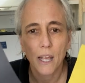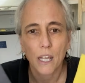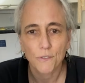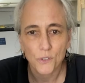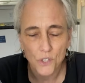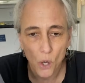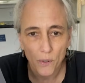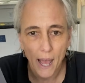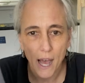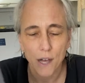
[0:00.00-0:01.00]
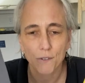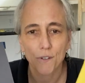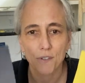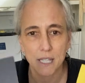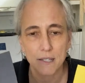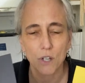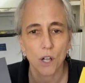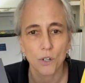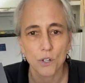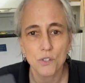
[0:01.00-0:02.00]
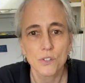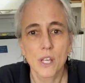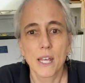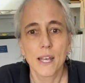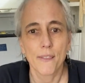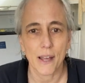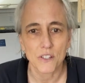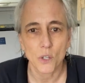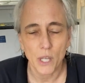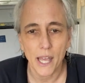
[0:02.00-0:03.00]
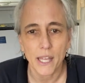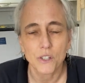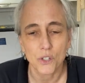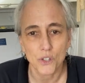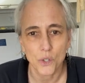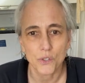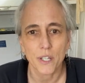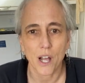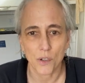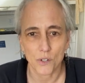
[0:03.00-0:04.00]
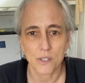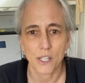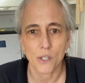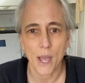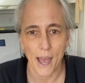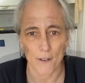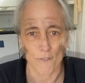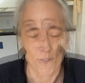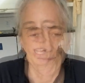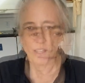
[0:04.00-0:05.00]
If you don't have these colors, that's okay, just use the colors that you have.